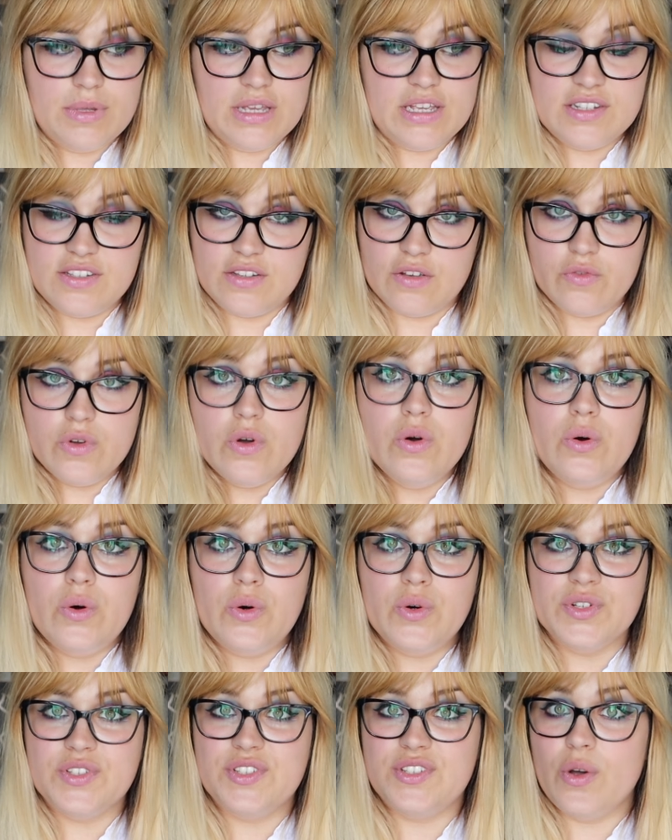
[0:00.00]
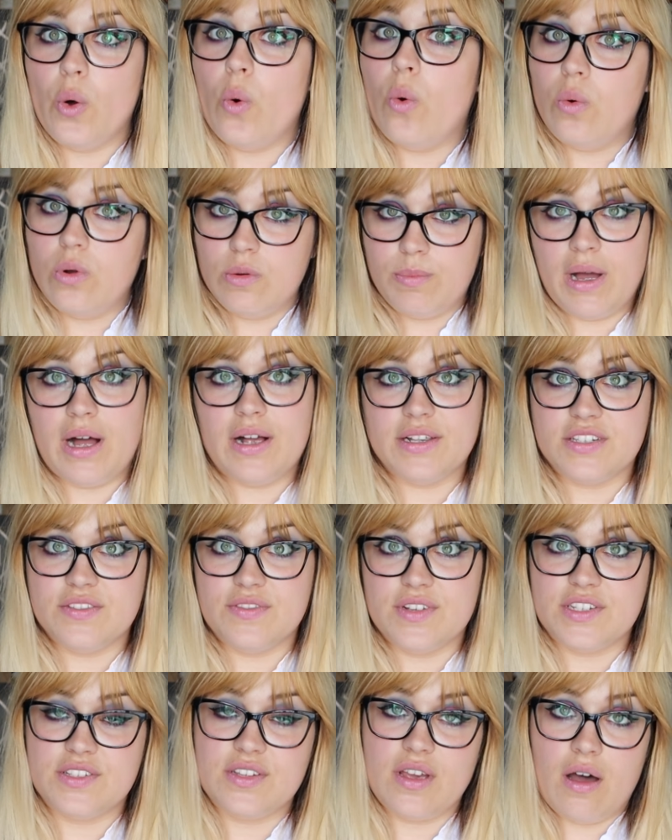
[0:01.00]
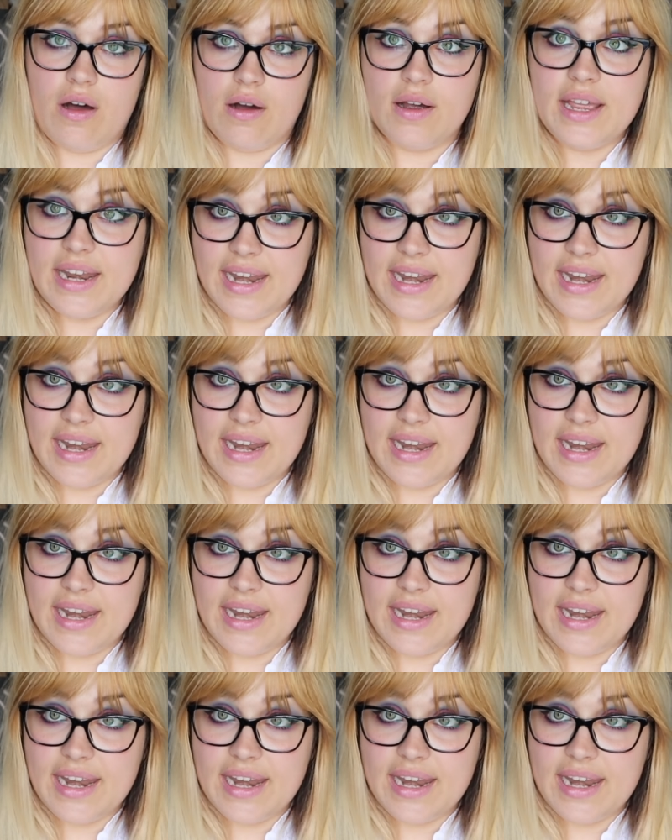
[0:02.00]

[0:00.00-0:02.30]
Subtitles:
Because of course, all parts of us are